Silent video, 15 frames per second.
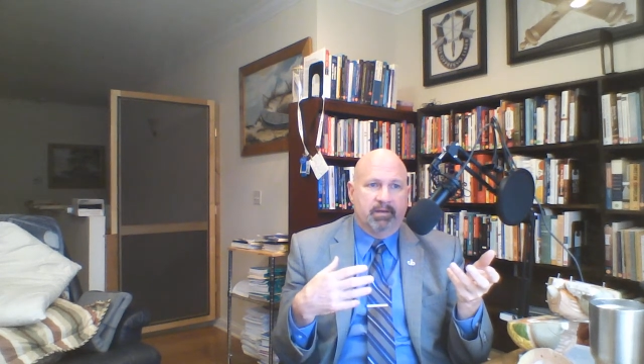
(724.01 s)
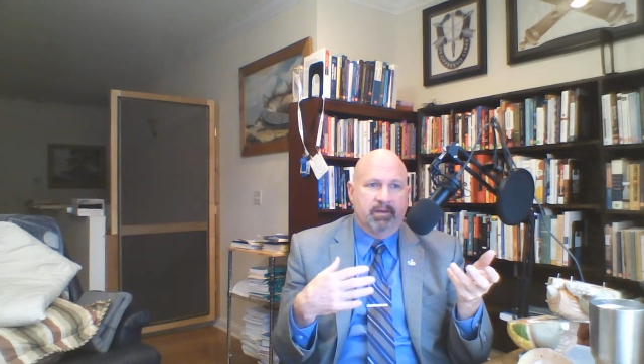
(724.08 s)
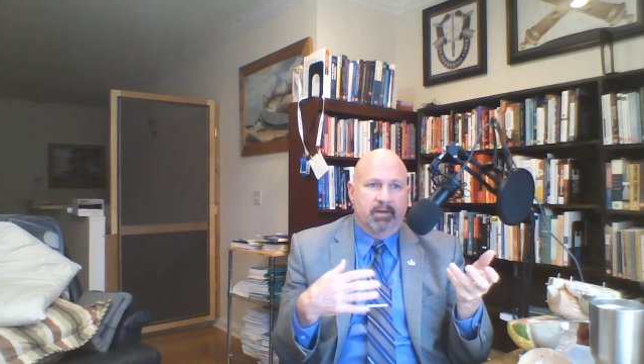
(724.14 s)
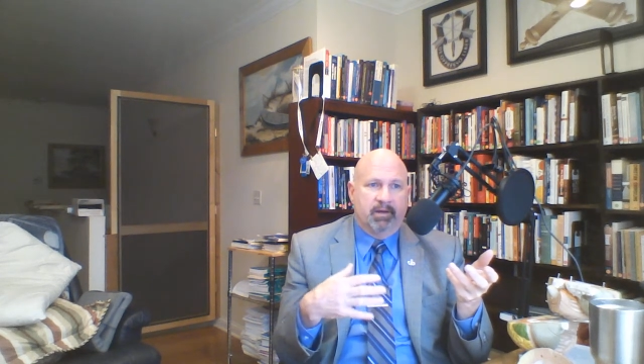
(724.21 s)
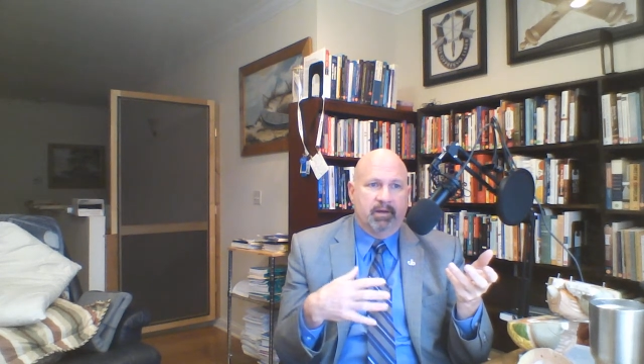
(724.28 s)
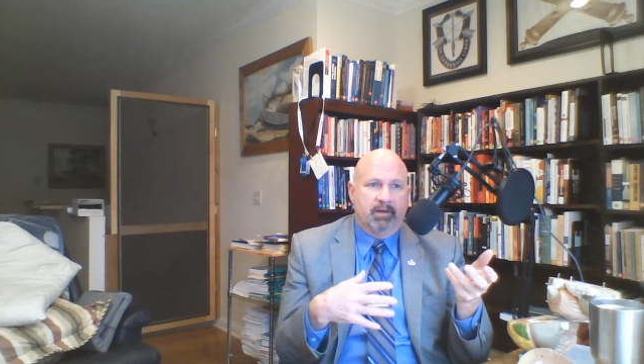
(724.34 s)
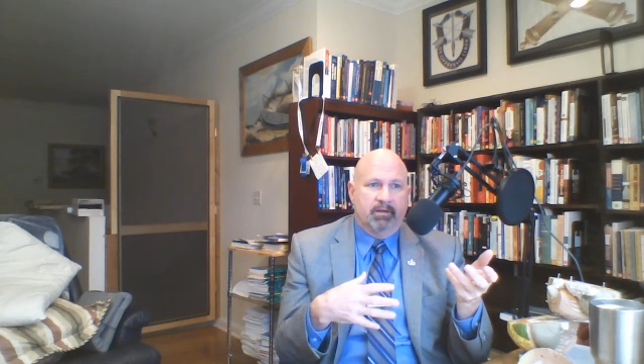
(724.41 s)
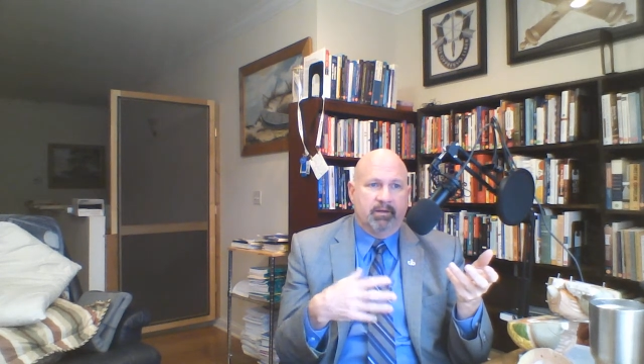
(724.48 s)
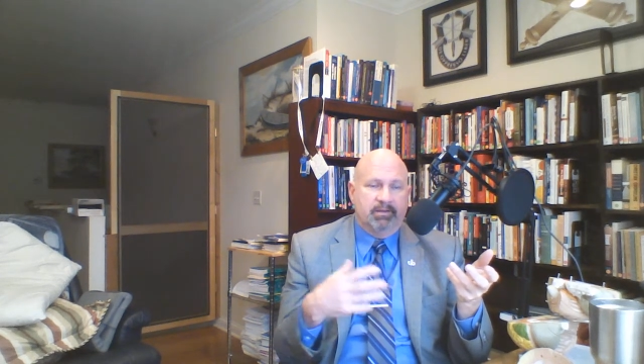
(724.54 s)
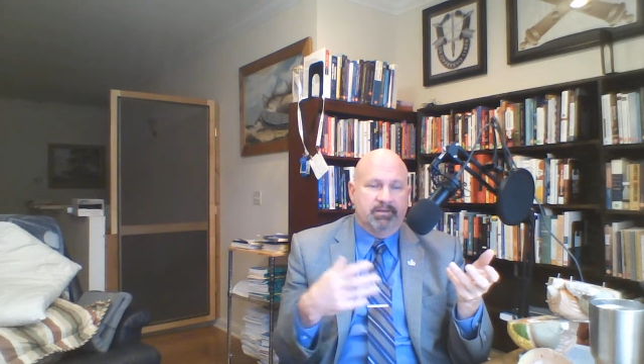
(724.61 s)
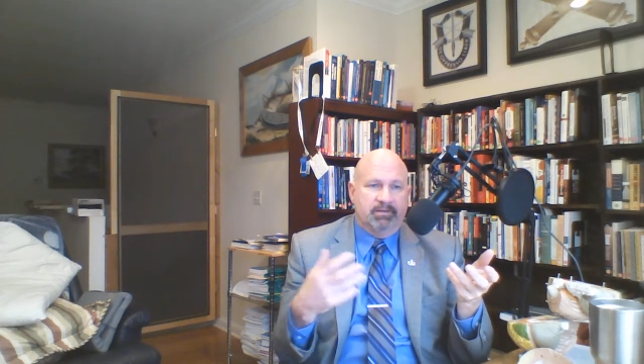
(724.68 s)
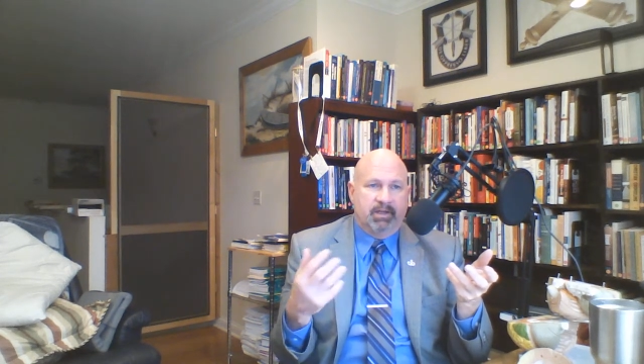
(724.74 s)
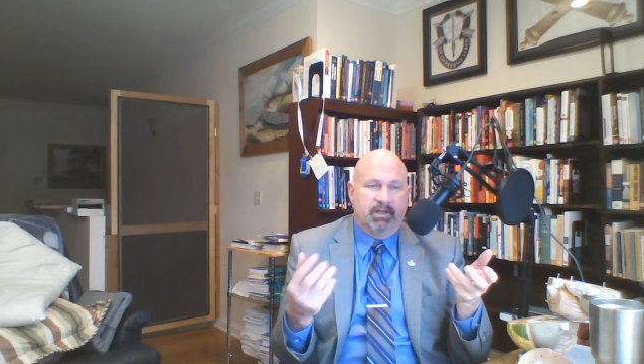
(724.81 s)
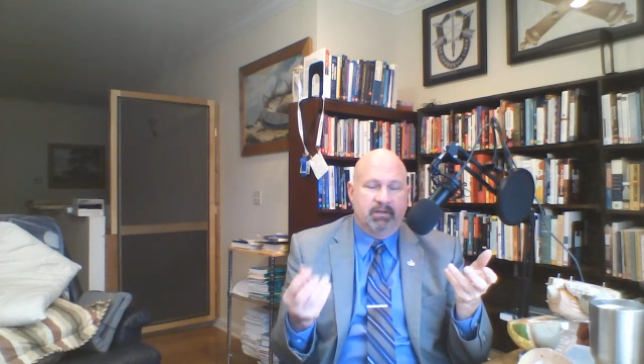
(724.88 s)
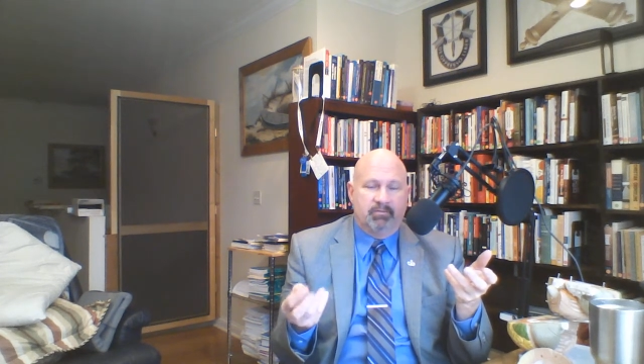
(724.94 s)
let's
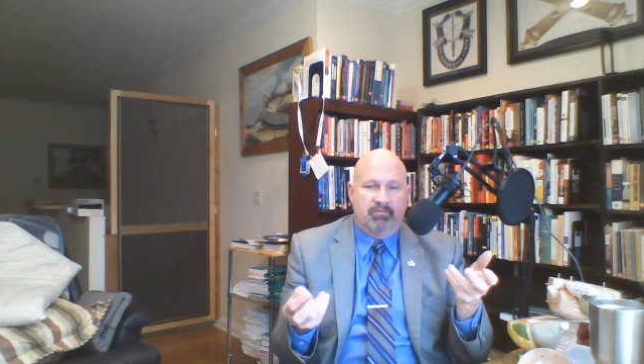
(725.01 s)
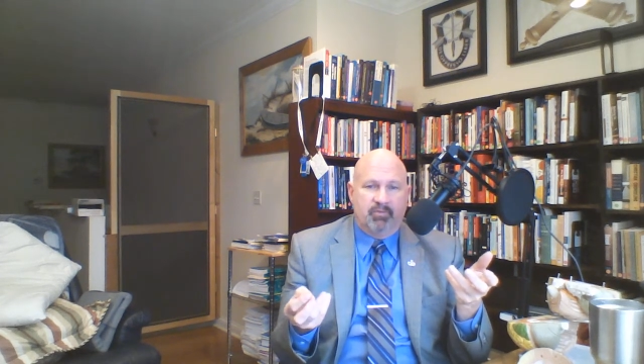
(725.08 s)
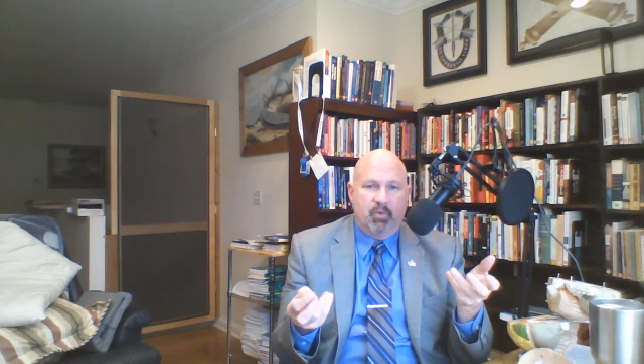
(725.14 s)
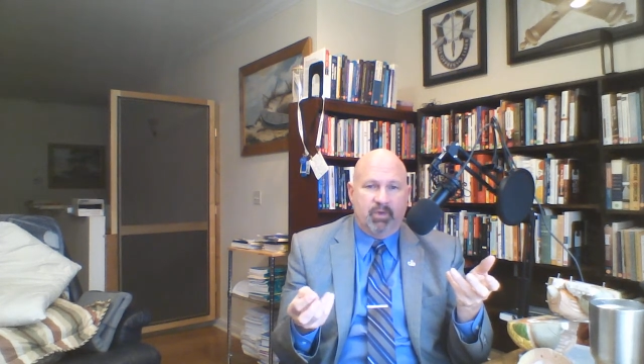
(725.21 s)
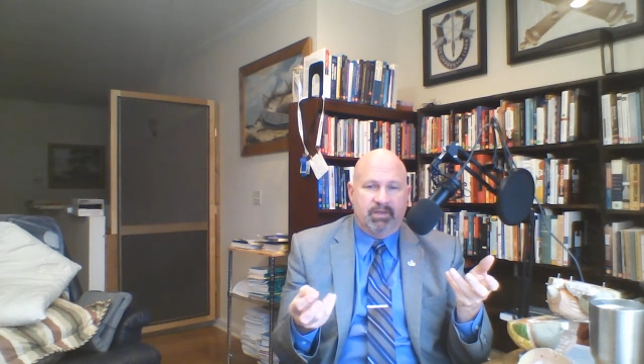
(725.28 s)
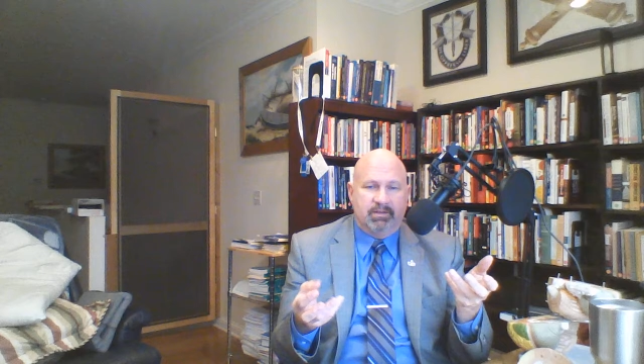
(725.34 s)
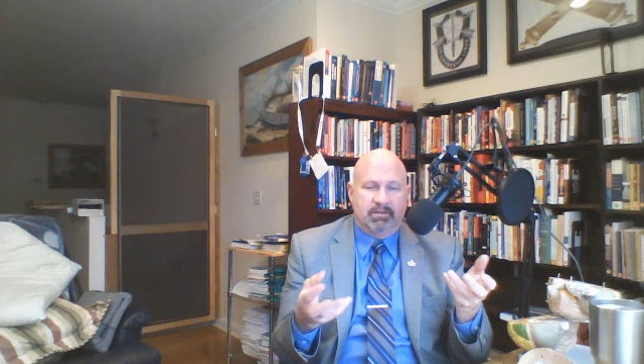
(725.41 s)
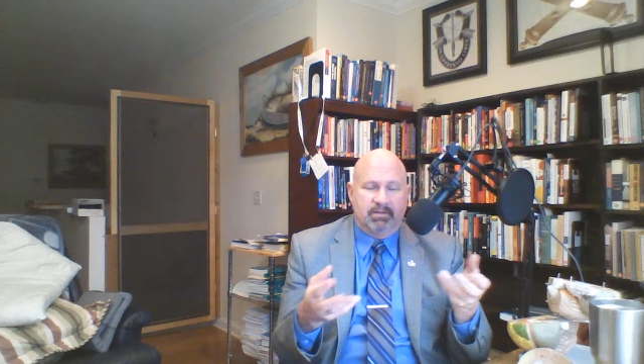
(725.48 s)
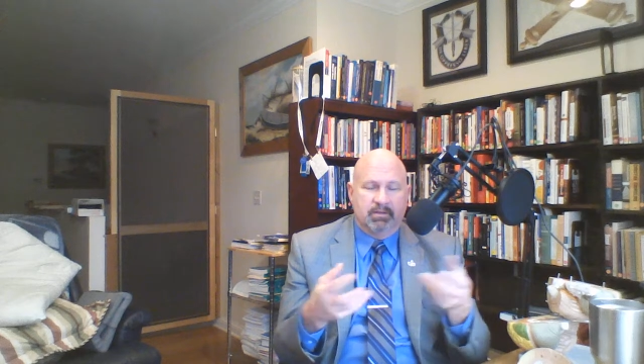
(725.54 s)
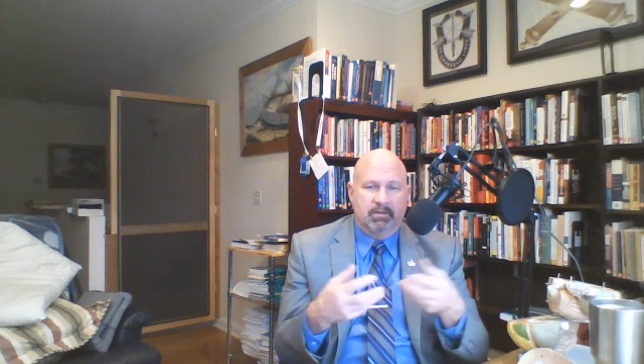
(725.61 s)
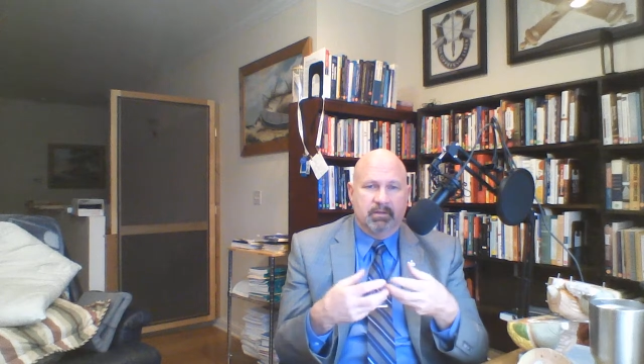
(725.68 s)
say an avoidant.